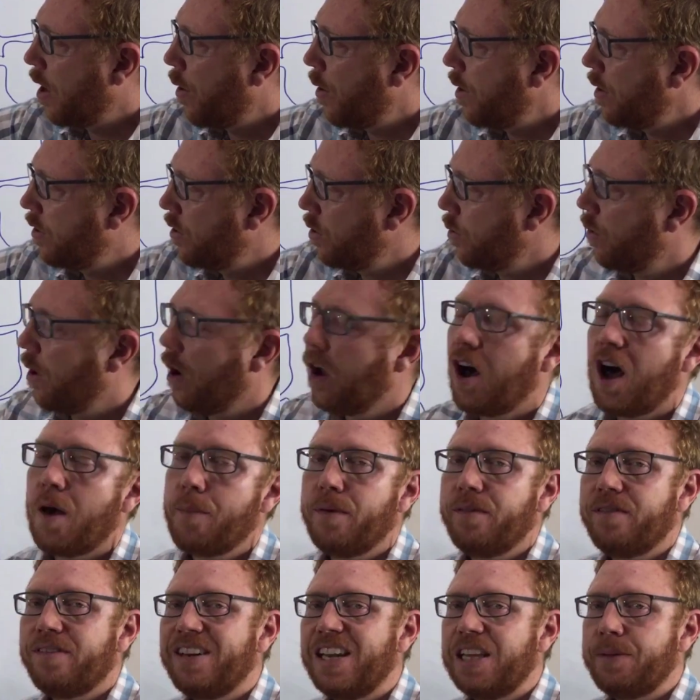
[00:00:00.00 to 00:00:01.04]
go into a
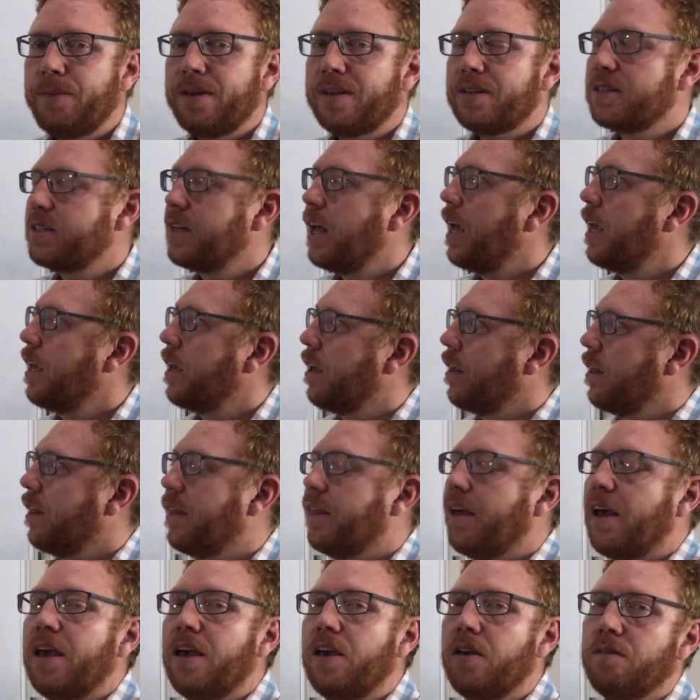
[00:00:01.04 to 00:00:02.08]
hypovolemic state,
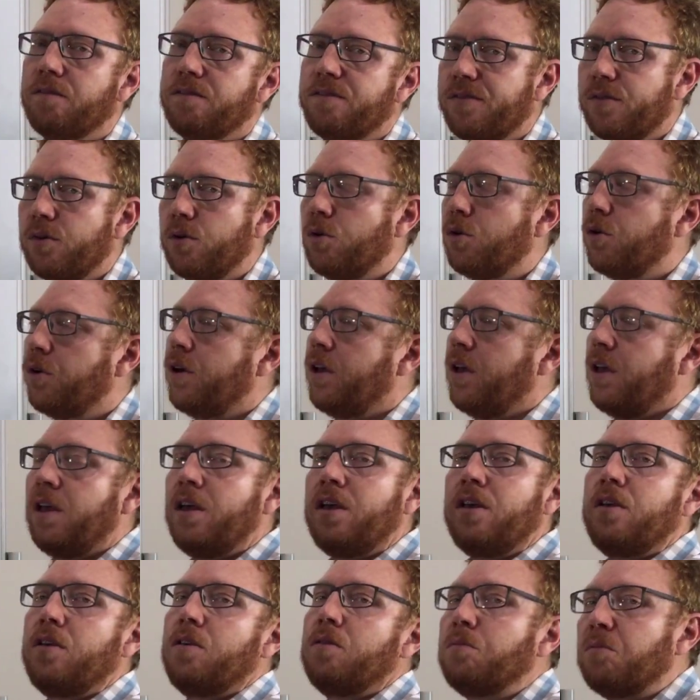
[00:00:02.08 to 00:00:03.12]
therefore,
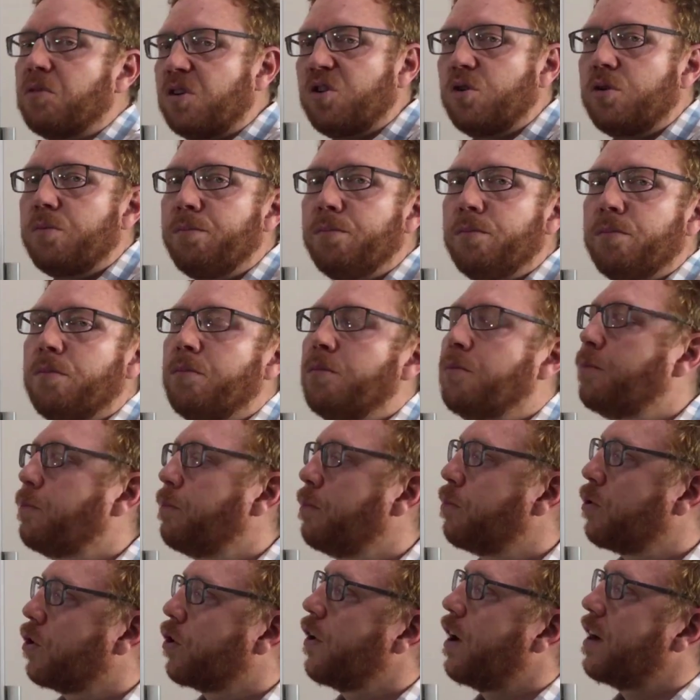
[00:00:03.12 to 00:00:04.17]
could
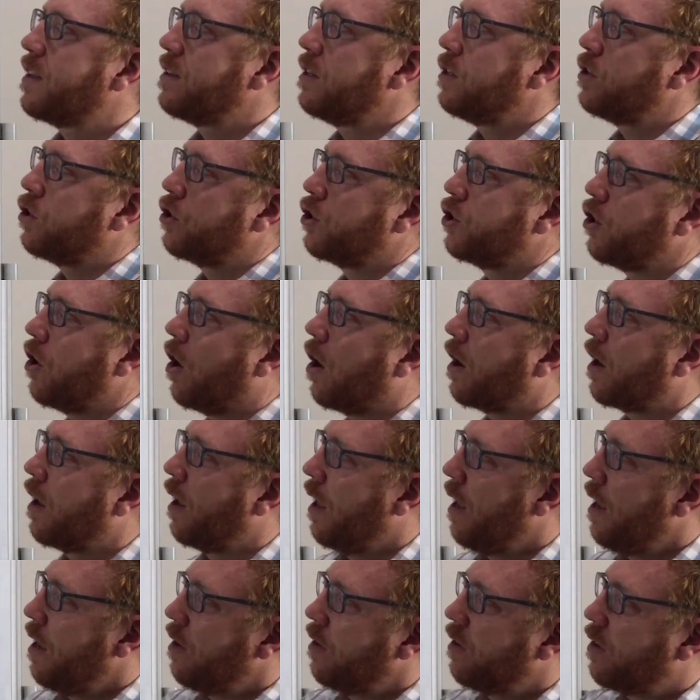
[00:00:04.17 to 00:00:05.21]
progress into shock.
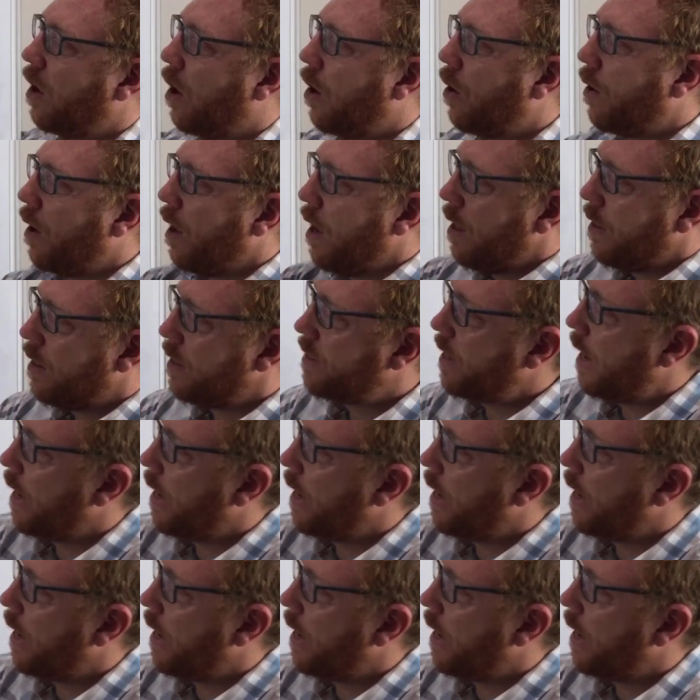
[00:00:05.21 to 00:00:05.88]
So the